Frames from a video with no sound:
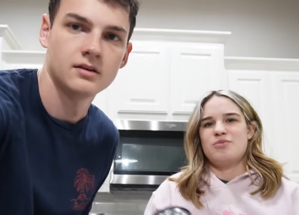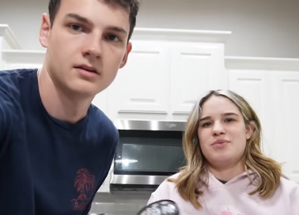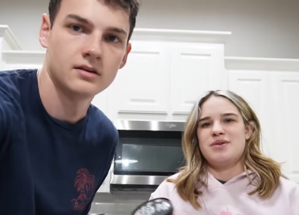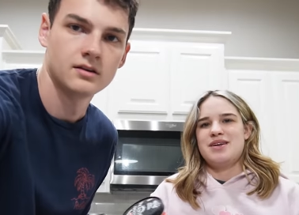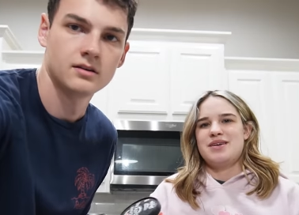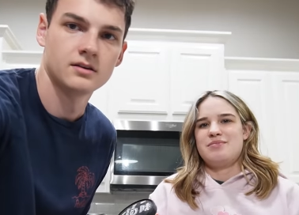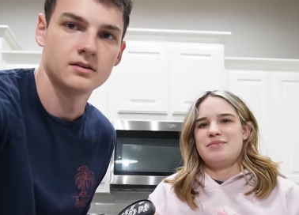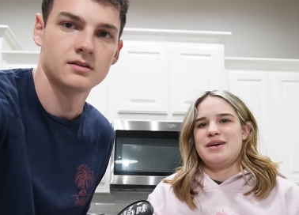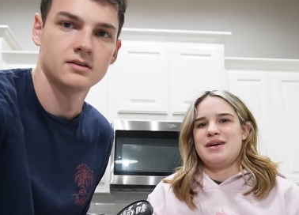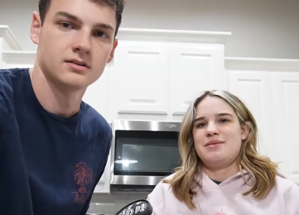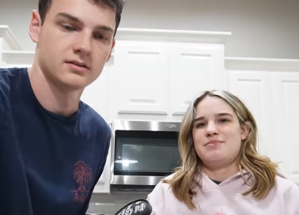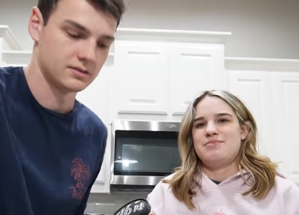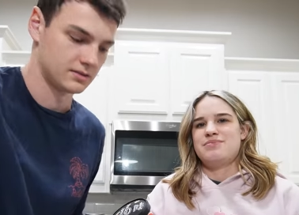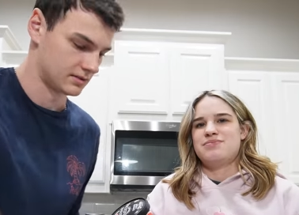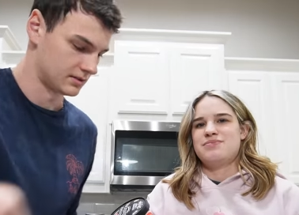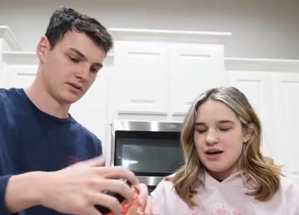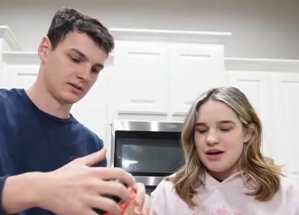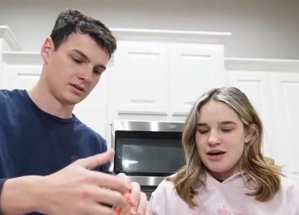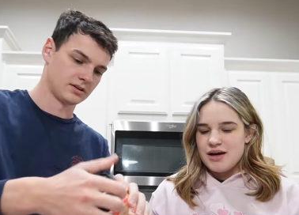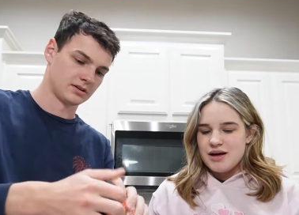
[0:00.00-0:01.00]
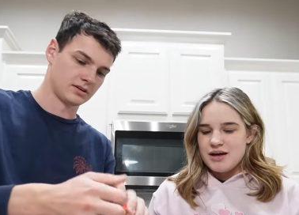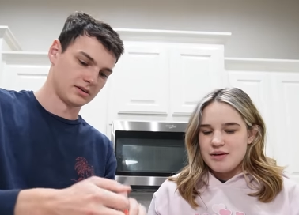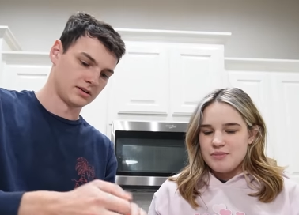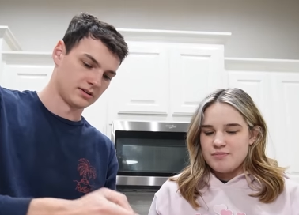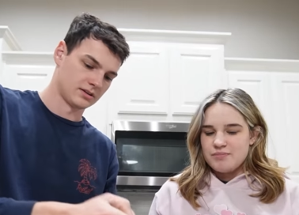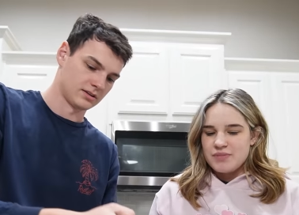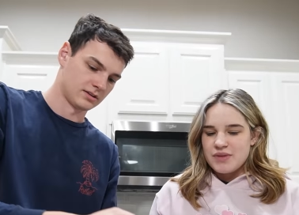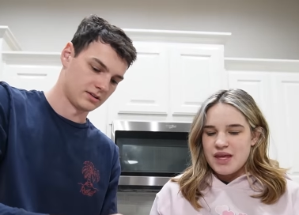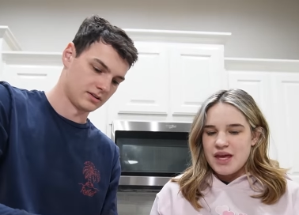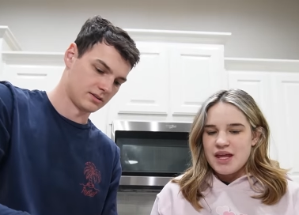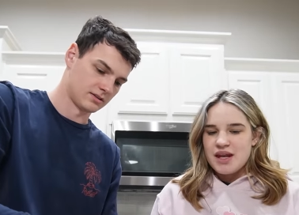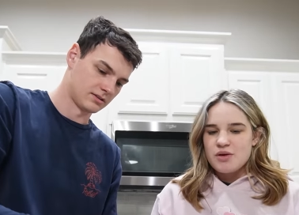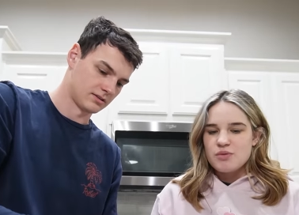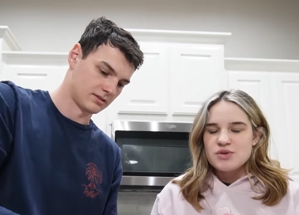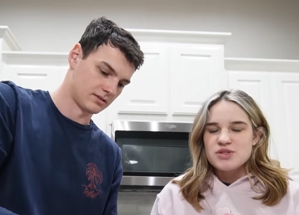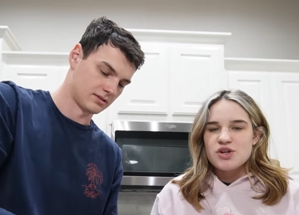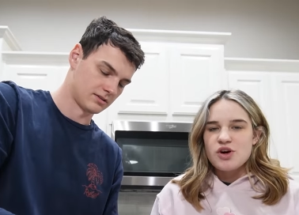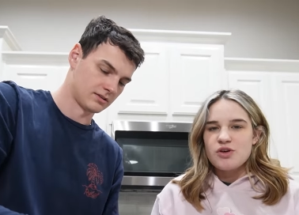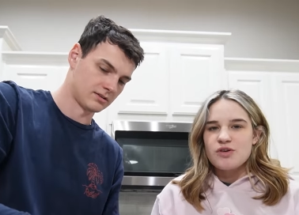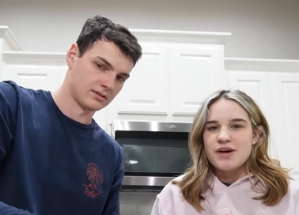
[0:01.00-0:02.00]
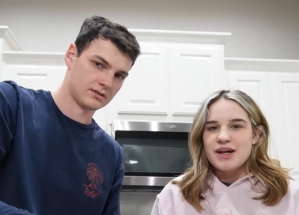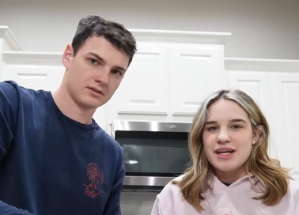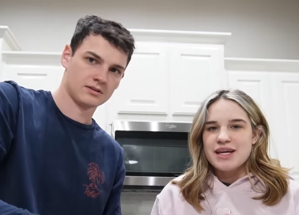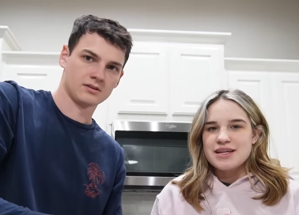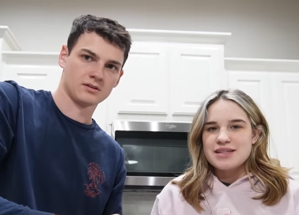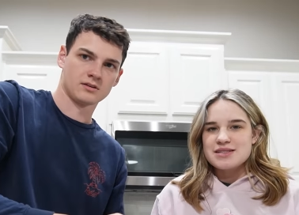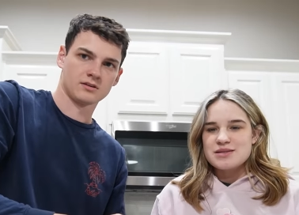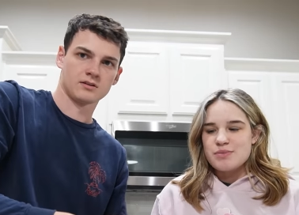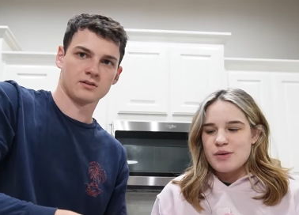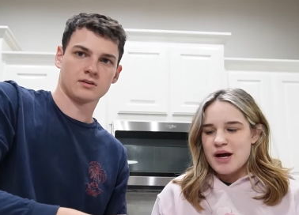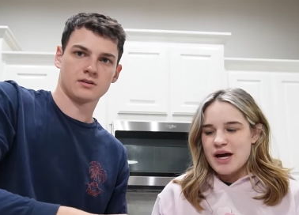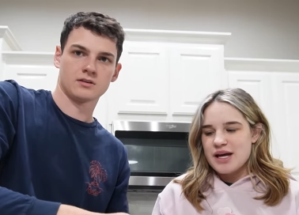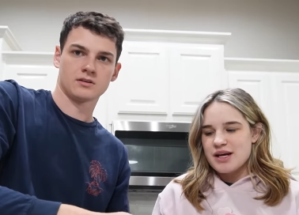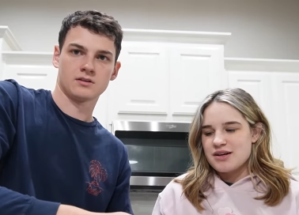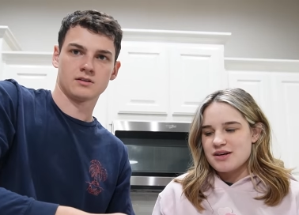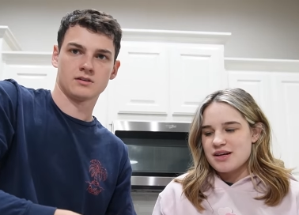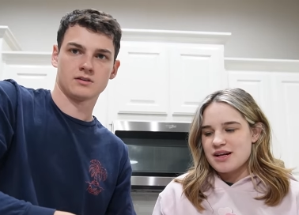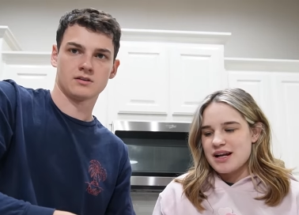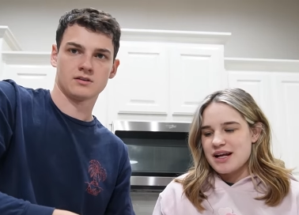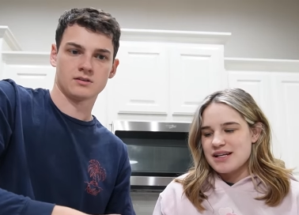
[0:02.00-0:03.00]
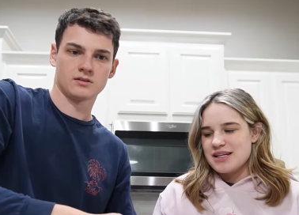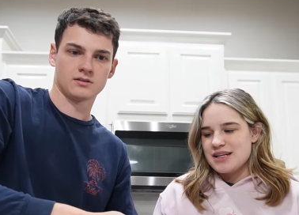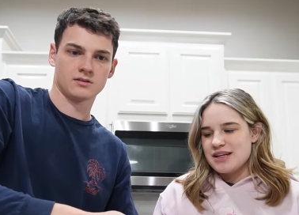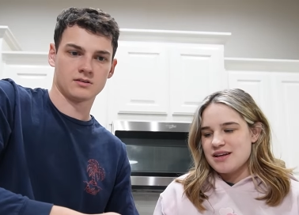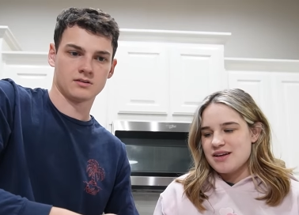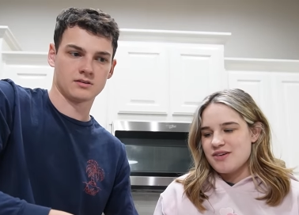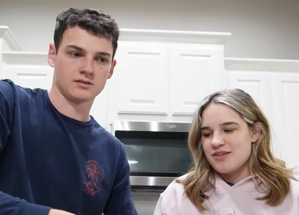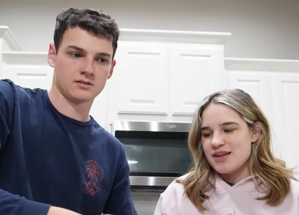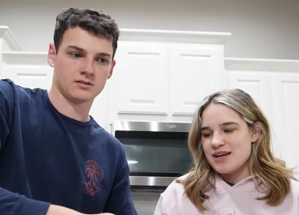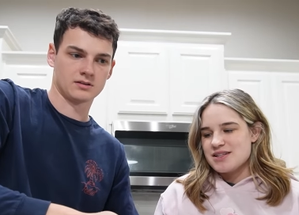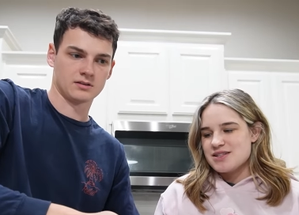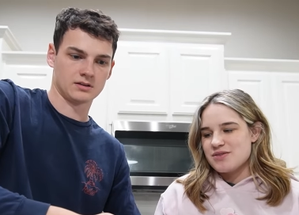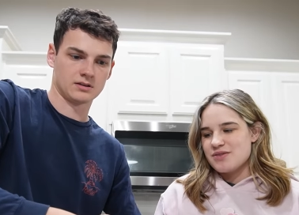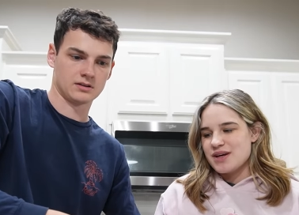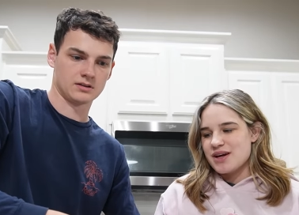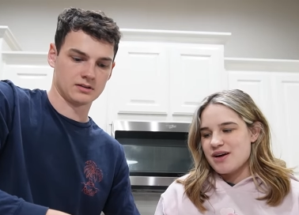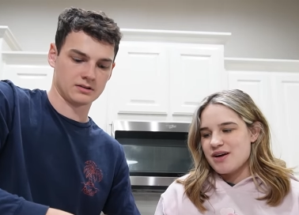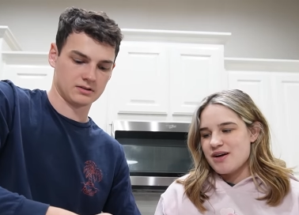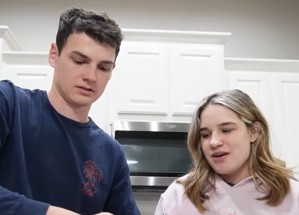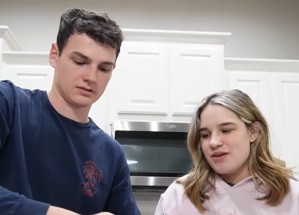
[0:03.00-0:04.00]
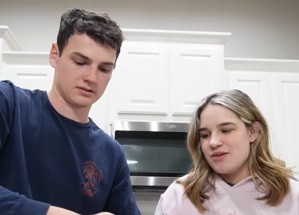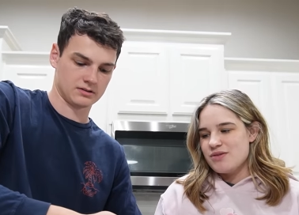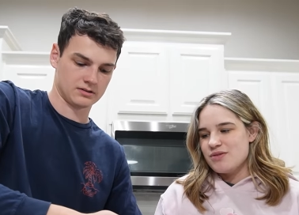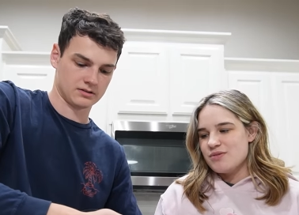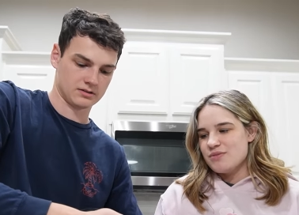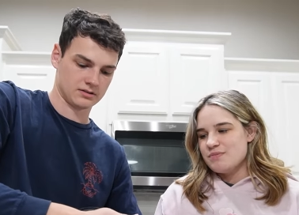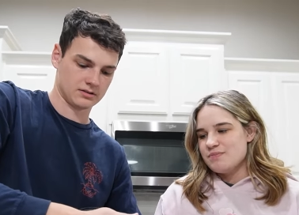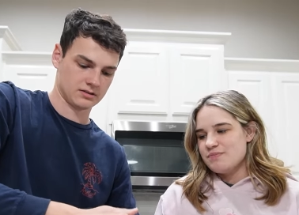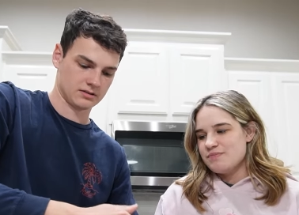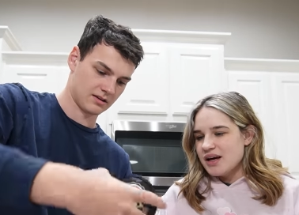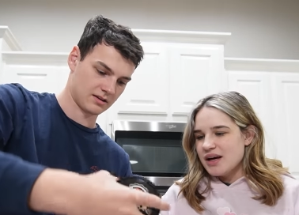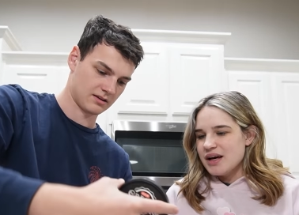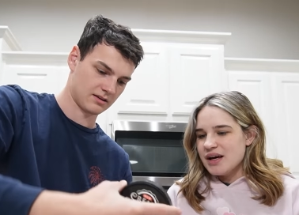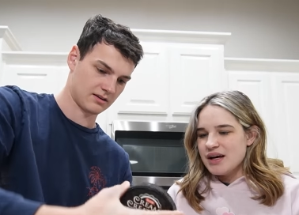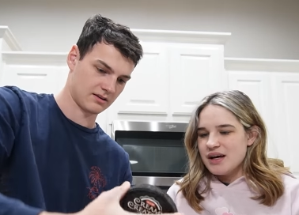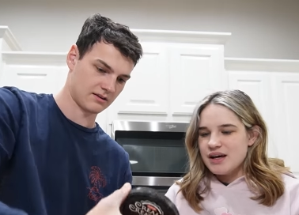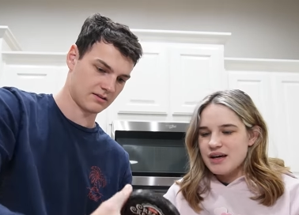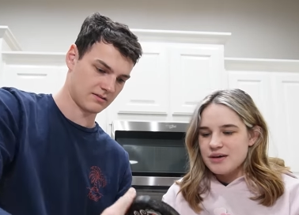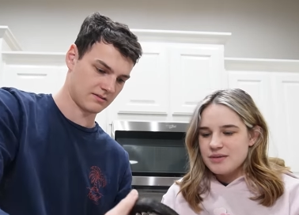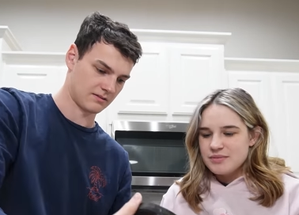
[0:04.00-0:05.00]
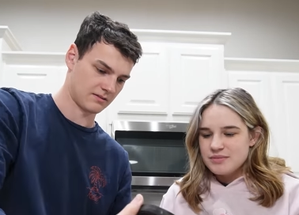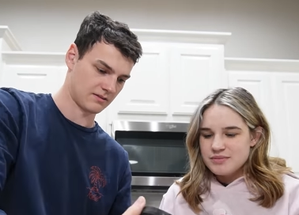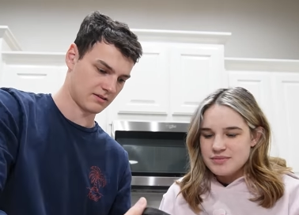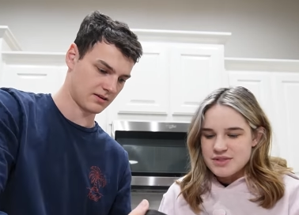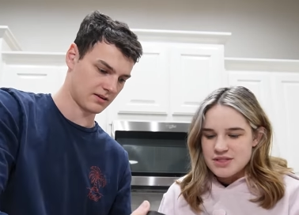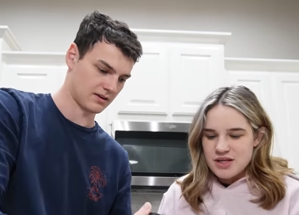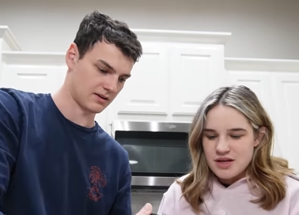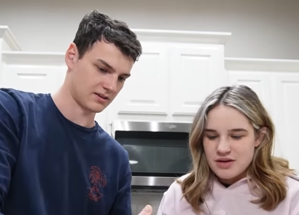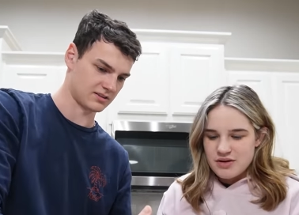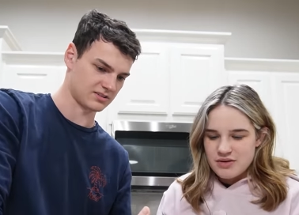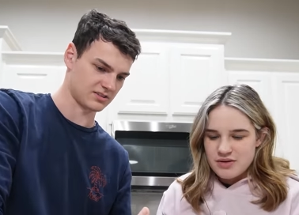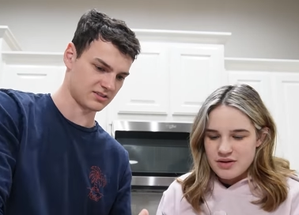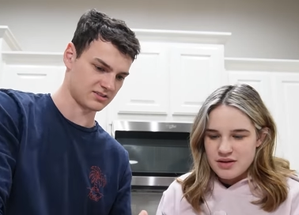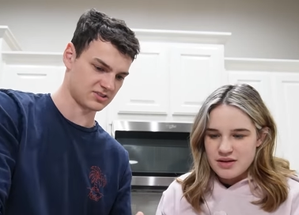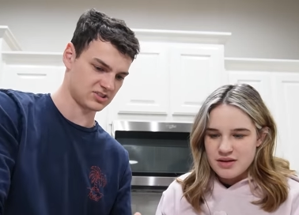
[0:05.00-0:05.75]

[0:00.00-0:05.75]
Speaker 1: open it. Um, and it was already expired, and I didn't know that till we got home. Um, oh, so it's all